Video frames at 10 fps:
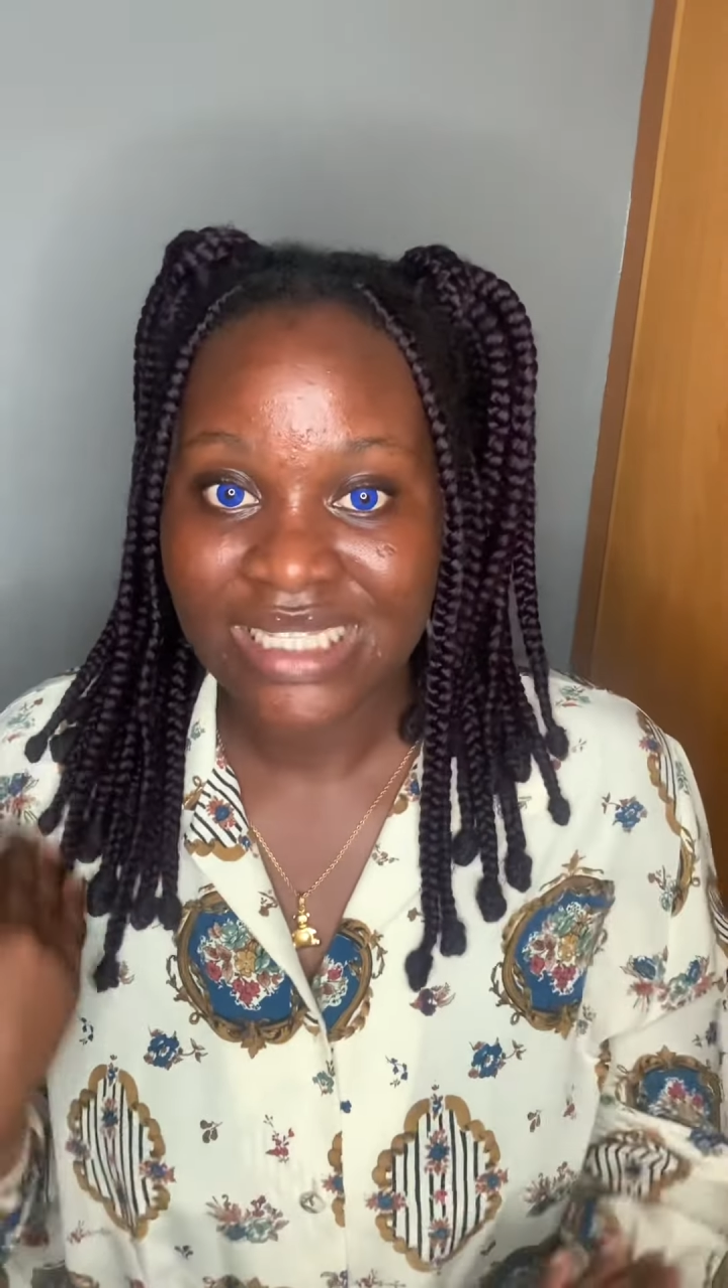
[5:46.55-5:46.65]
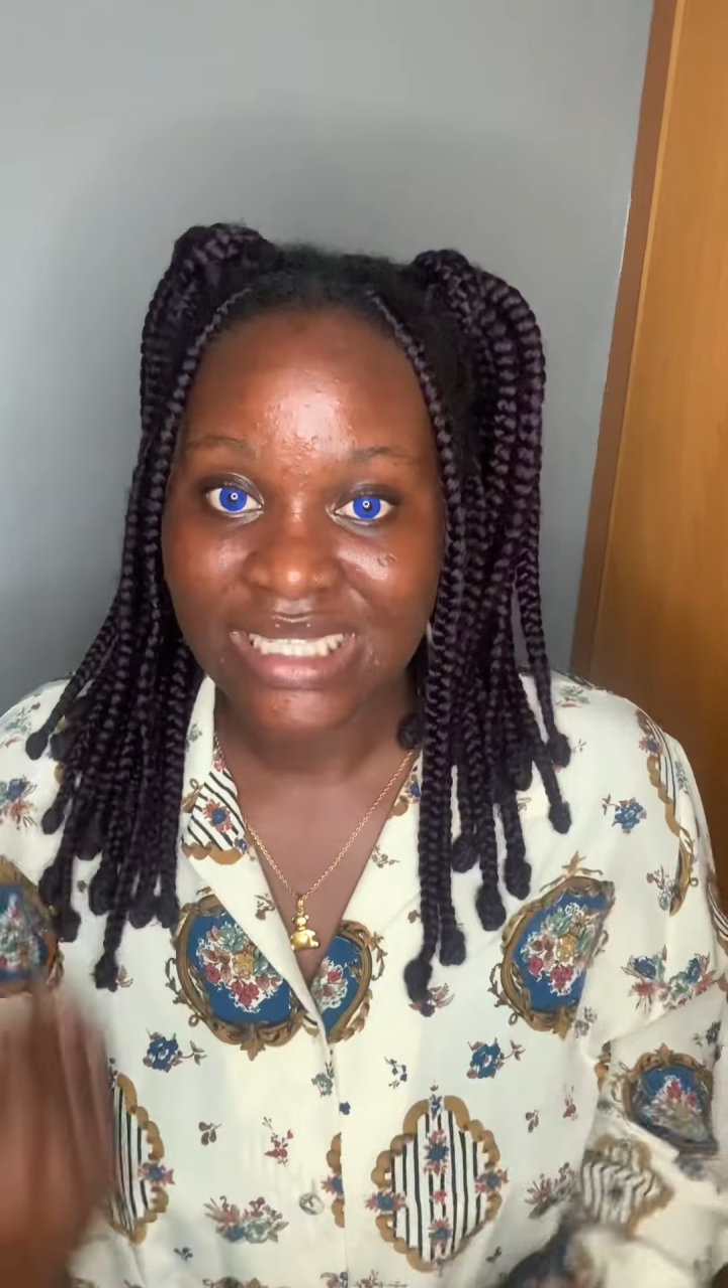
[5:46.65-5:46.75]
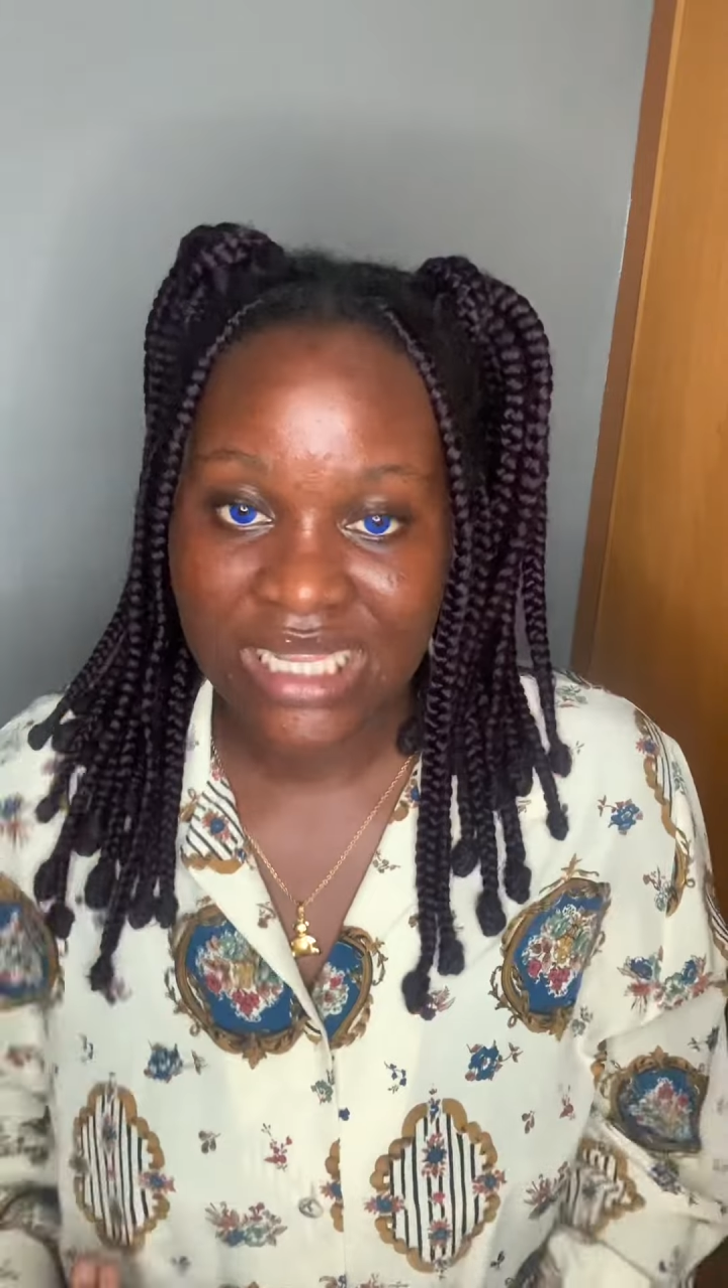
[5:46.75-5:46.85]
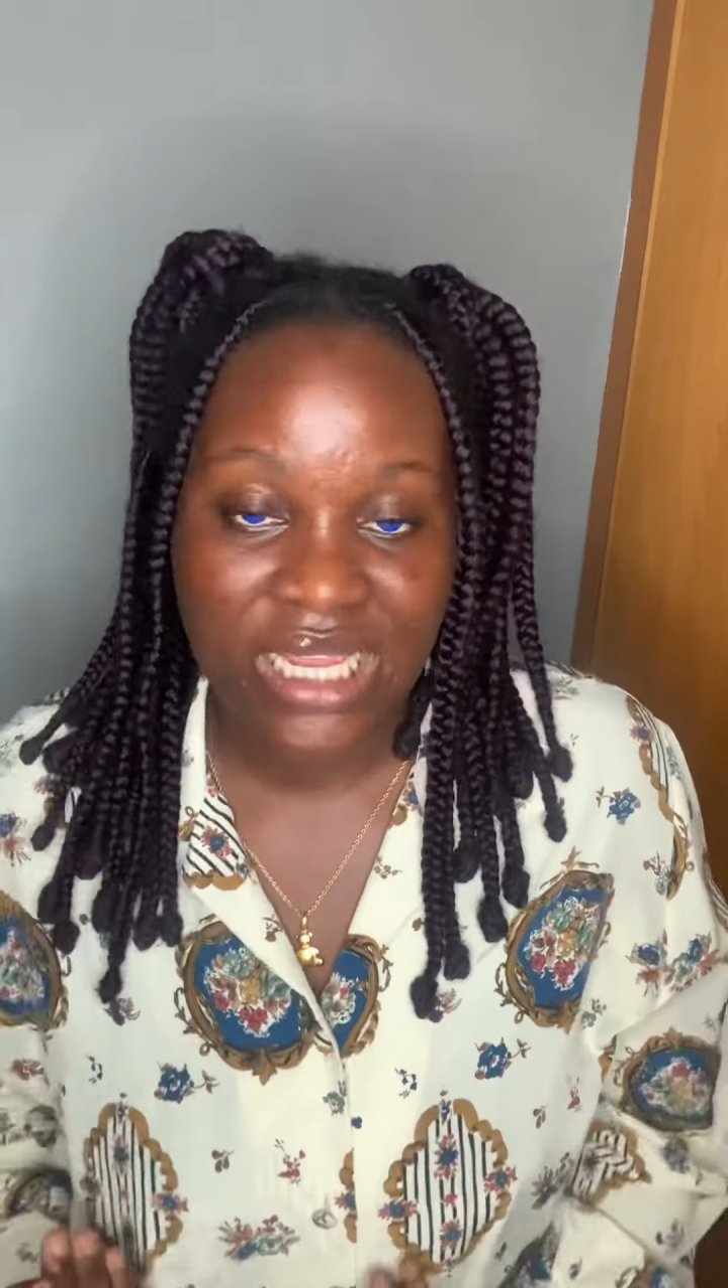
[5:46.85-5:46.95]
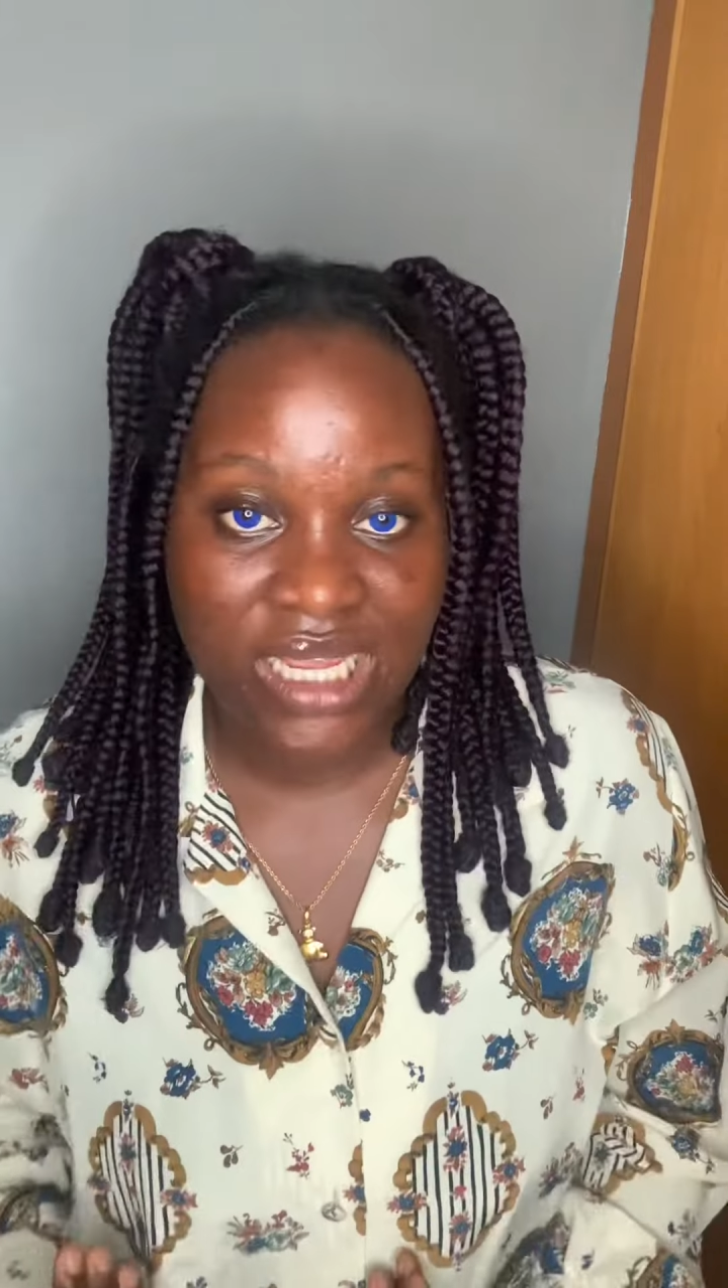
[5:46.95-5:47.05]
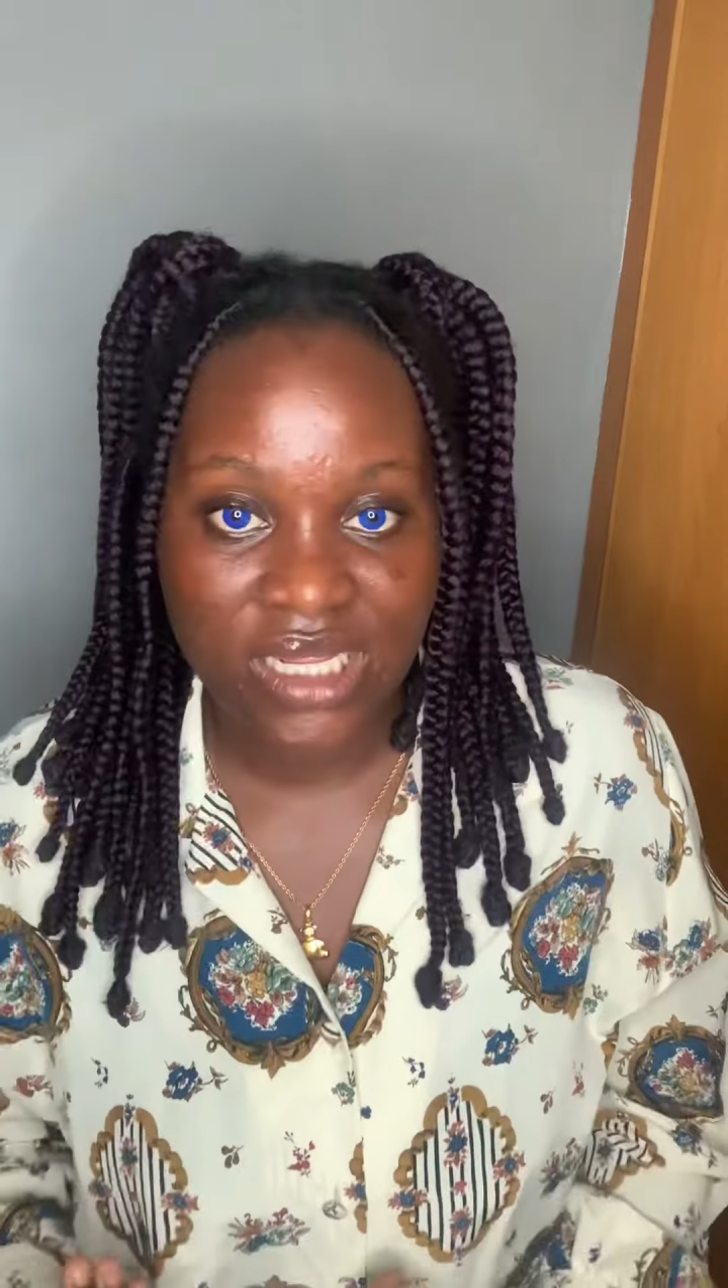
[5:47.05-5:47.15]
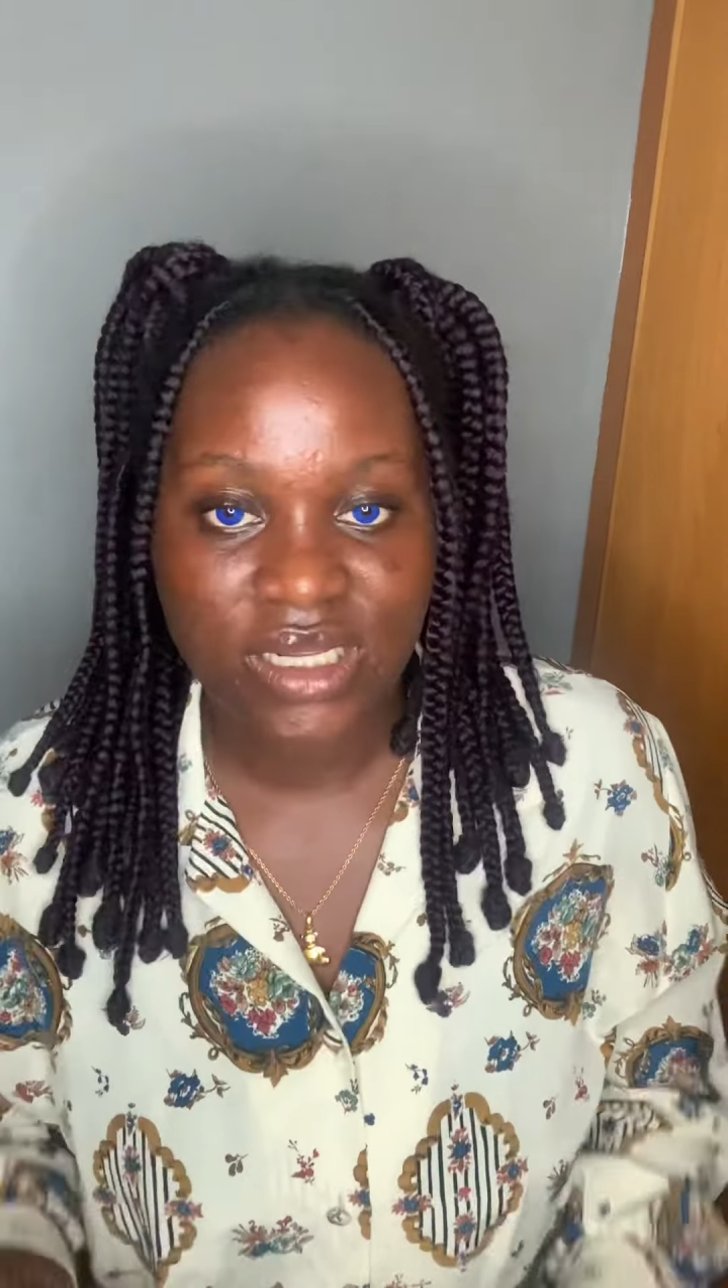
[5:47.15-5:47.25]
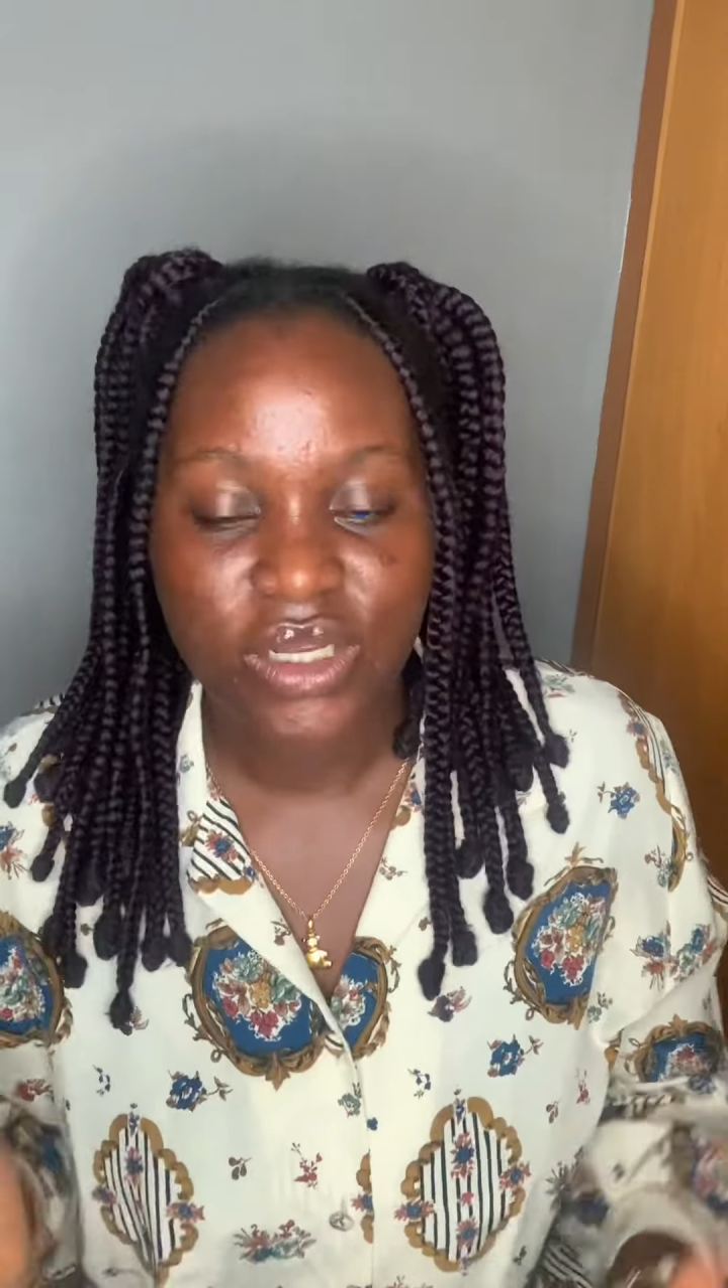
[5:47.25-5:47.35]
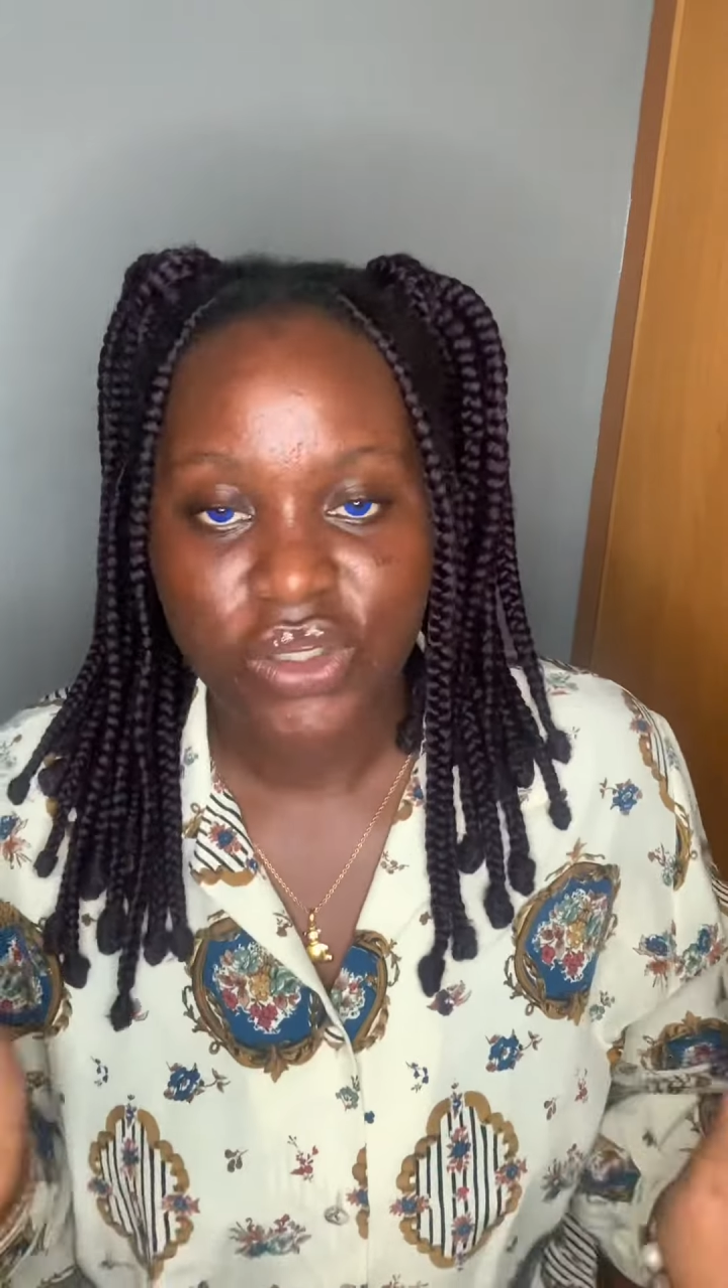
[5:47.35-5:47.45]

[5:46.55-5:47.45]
skin.